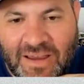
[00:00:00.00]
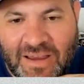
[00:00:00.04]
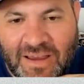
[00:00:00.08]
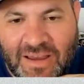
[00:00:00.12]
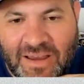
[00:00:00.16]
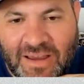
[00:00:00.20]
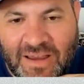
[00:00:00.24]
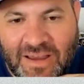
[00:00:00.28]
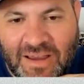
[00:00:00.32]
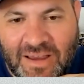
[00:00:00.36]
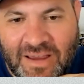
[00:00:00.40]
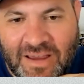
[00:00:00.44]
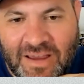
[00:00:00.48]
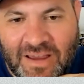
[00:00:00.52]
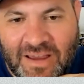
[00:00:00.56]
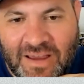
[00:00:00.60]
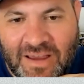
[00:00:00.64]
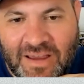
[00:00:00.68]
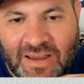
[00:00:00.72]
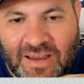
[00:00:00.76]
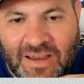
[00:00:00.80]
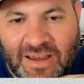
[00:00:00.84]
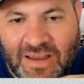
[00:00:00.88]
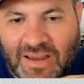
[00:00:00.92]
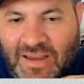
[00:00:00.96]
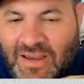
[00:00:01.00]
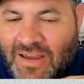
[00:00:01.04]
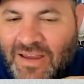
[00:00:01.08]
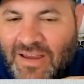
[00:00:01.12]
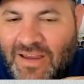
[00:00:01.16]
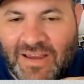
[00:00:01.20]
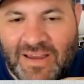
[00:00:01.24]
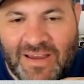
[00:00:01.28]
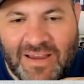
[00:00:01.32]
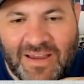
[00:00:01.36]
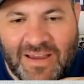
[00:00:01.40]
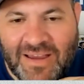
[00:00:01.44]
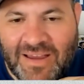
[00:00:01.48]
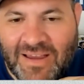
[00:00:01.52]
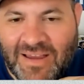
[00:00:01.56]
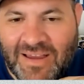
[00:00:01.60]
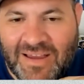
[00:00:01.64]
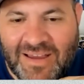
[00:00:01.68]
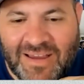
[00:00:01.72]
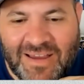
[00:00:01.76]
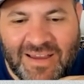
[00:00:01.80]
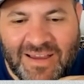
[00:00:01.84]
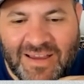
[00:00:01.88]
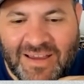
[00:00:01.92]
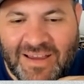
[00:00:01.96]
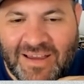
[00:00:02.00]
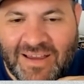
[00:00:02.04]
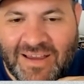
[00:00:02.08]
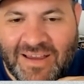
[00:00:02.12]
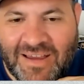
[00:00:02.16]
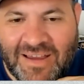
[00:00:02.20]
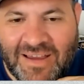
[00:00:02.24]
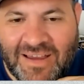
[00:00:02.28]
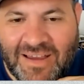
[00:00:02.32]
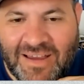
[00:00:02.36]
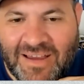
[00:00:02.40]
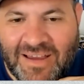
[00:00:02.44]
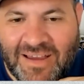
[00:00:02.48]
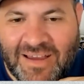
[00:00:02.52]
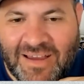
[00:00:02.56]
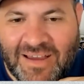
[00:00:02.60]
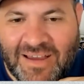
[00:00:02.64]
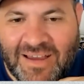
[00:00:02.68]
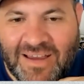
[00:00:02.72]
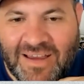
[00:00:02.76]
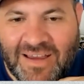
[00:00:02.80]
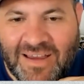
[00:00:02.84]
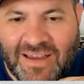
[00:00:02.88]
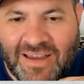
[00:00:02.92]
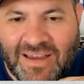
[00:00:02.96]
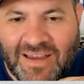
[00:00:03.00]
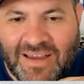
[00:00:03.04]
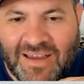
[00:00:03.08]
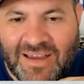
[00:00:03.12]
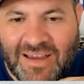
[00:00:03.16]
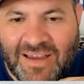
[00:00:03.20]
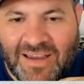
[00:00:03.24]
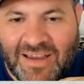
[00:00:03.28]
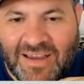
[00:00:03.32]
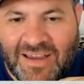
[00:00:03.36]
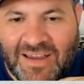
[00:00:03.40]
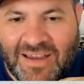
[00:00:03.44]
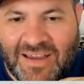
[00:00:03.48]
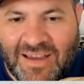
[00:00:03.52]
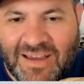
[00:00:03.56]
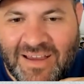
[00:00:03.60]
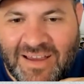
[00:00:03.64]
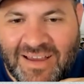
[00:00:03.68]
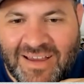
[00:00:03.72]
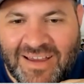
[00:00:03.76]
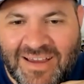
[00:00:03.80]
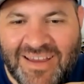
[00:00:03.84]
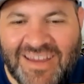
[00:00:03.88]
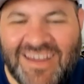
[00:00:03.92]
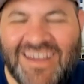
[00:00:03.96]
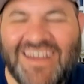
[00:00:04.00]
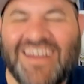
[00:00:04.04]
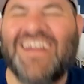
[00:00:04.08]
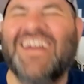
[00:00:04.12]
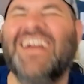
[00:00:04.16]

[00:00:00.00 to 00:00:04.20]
[no speech]